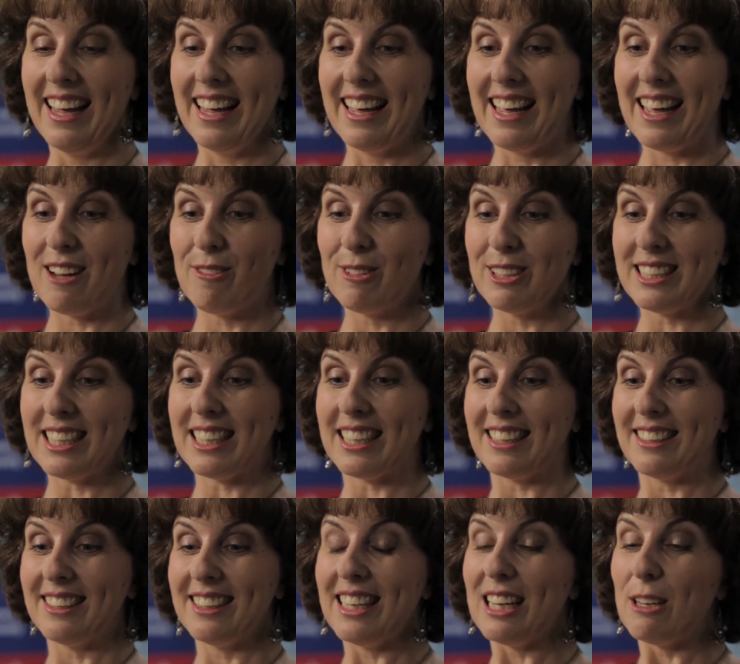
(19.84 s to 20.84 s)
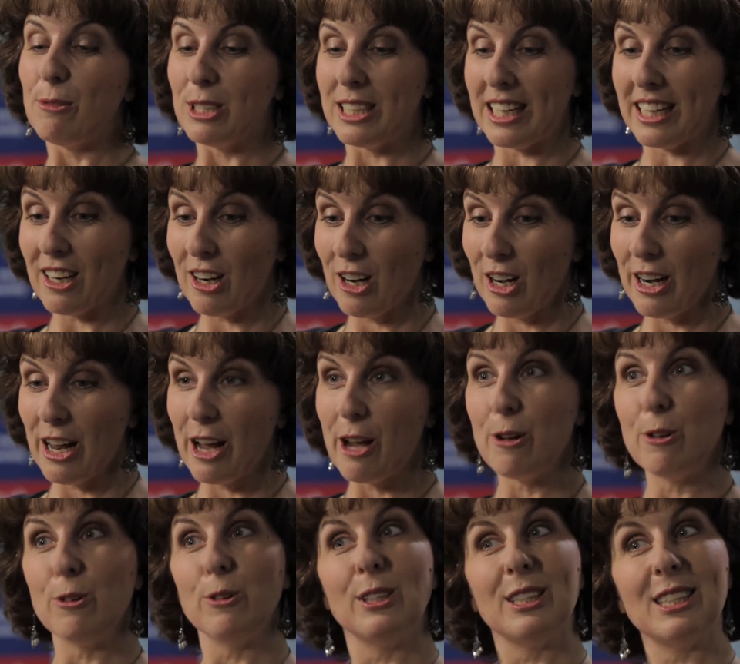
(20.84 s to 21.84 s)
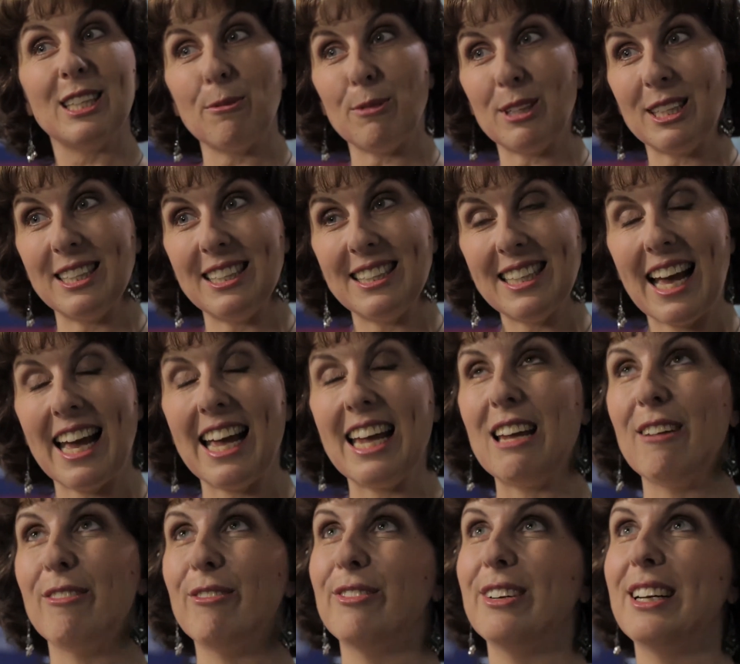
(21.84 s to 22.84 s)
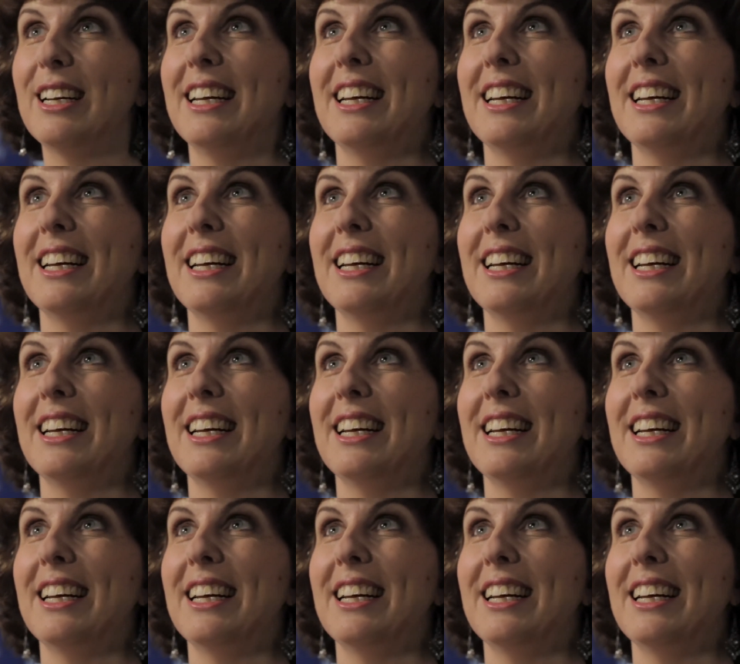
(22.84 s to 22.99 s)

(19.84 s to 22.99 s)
It was enclosed, it was safe.